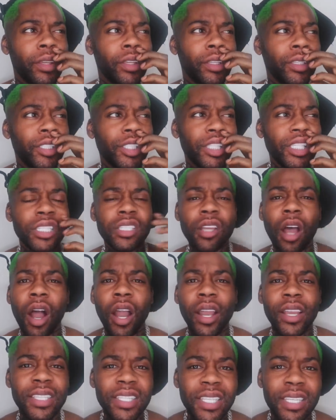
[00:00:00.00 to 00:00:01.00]
she
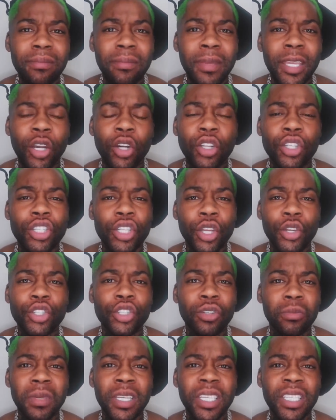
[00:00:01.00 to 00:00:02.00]
targeted me on
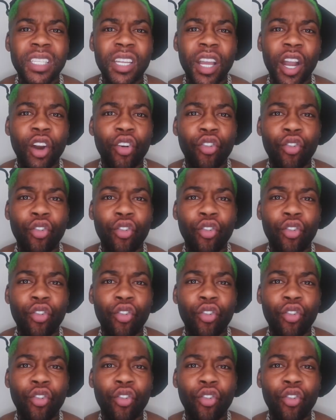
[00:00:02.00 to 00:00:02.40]
social media